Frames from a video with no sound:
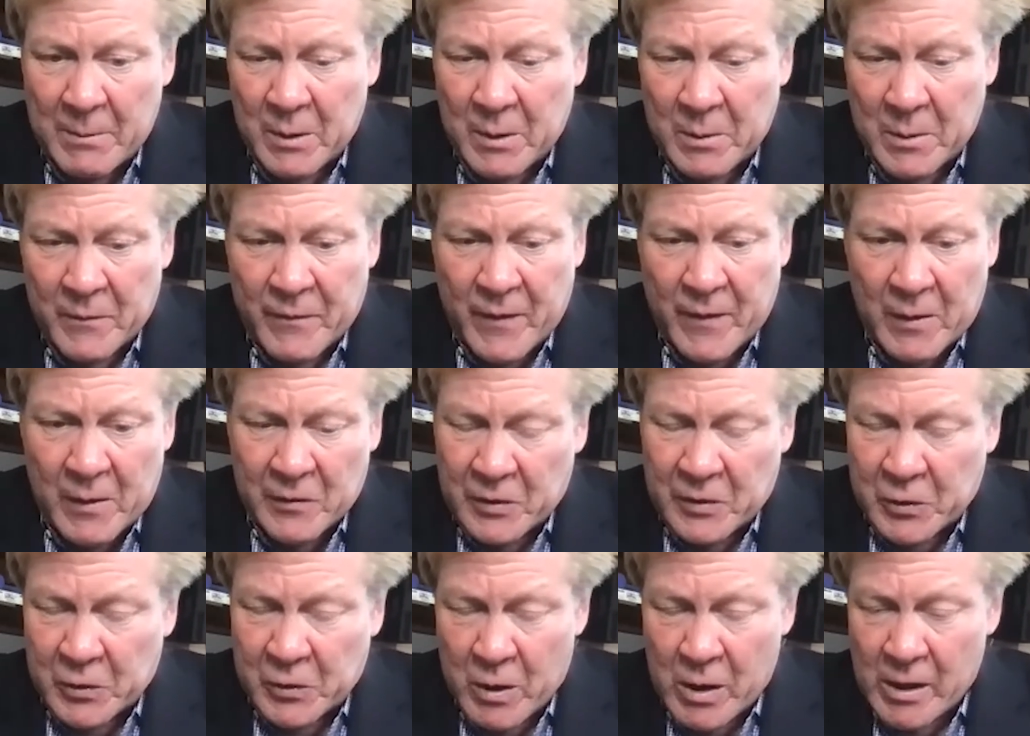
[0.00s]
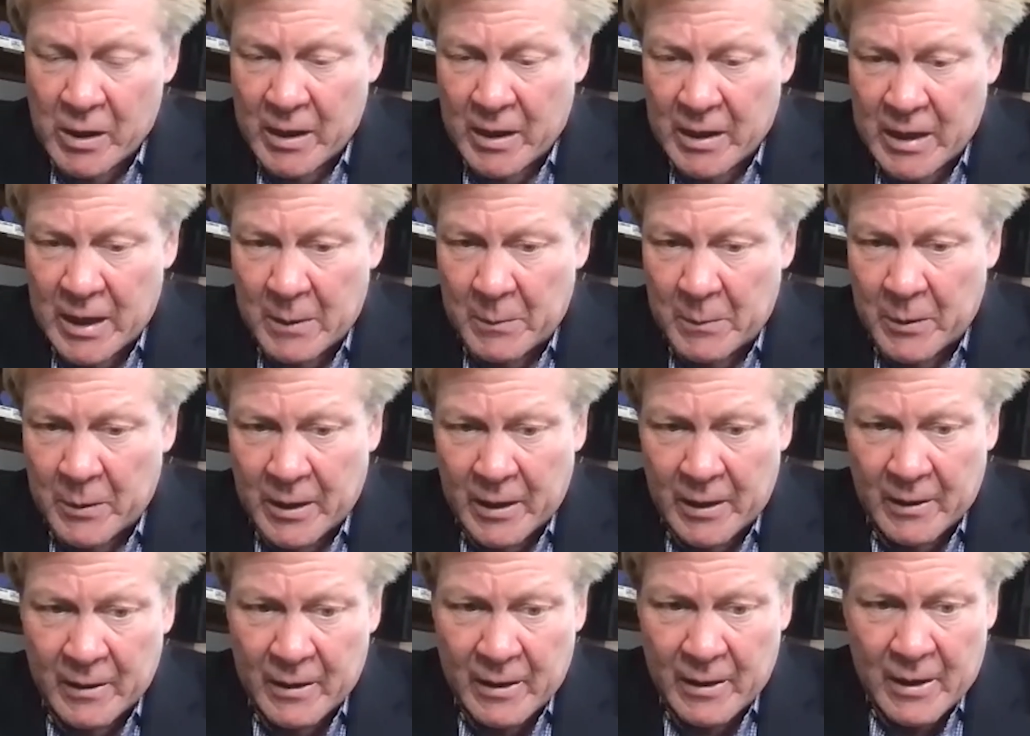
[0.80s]
If I was a trucking
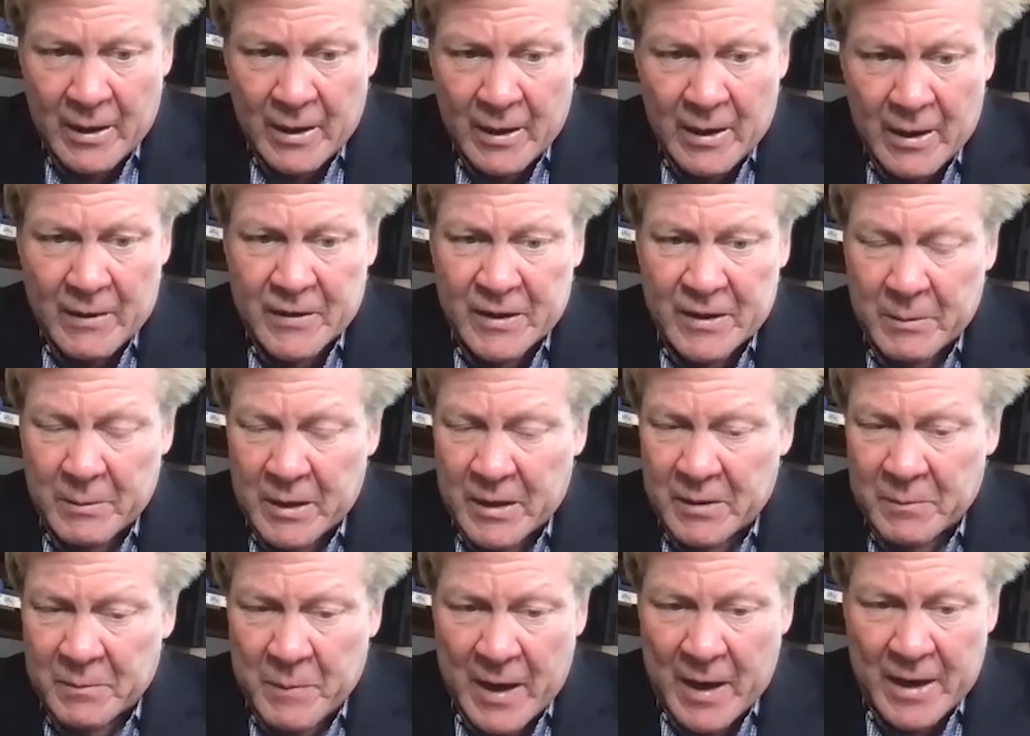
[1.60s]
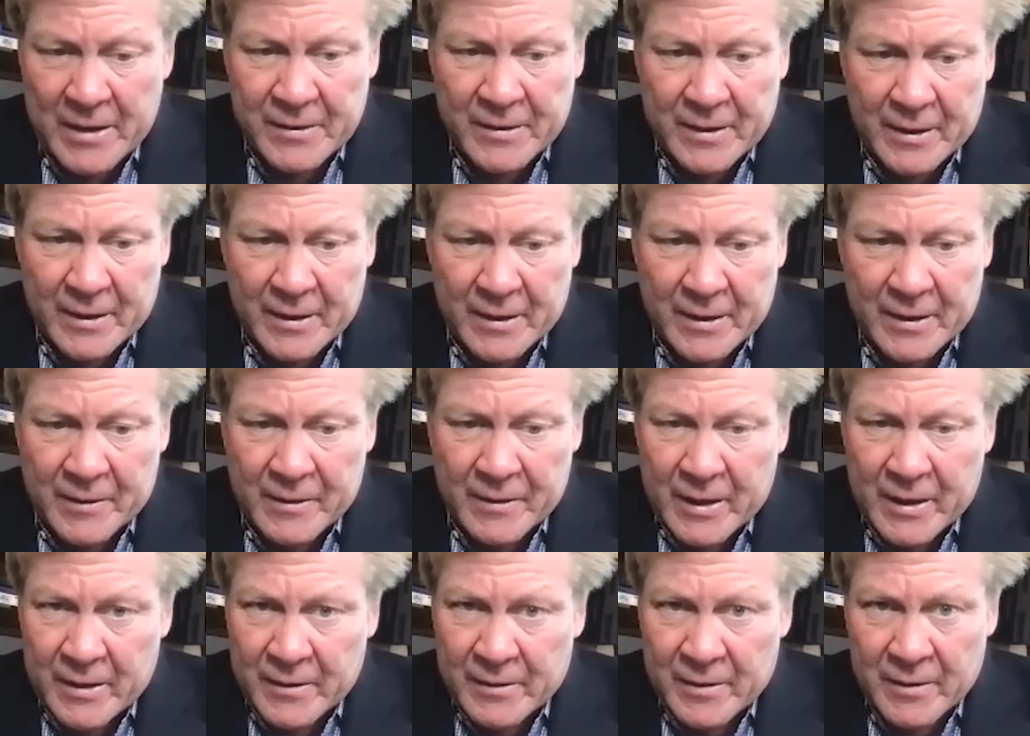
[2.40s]
company, some of these basic
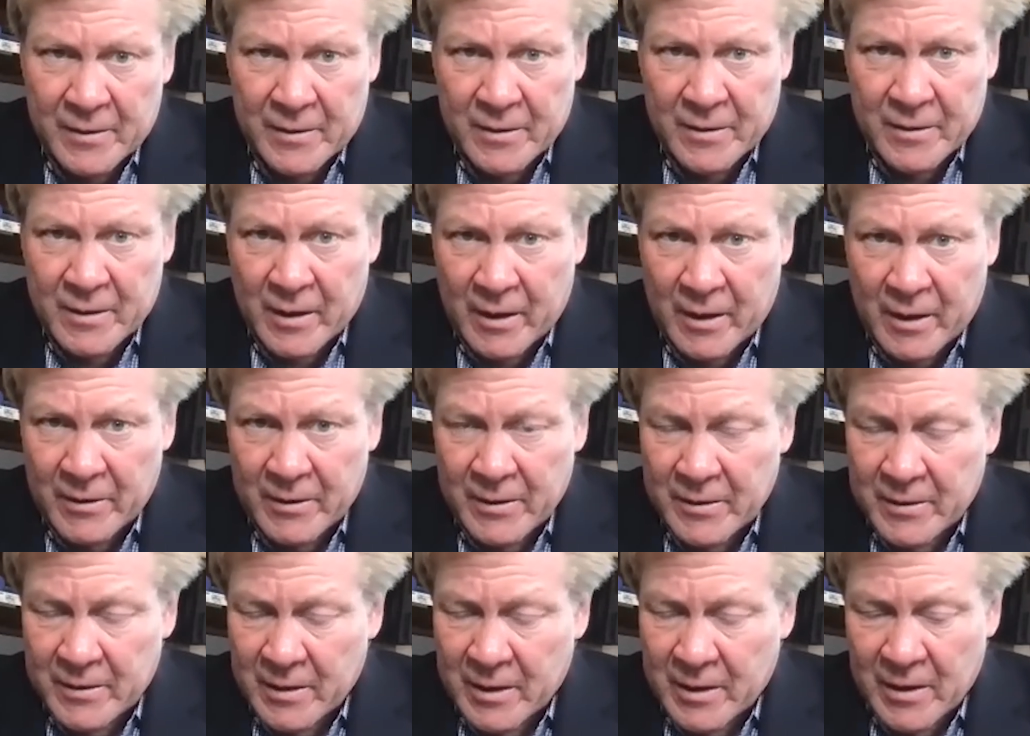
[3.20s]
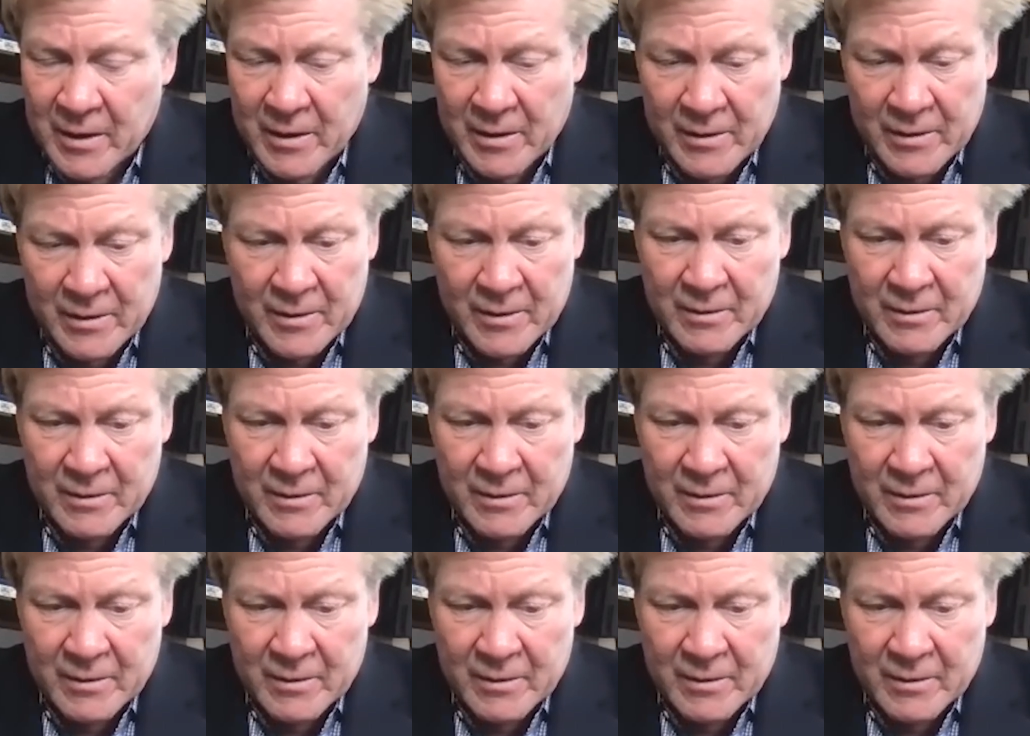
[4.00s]
things, such as heart disease,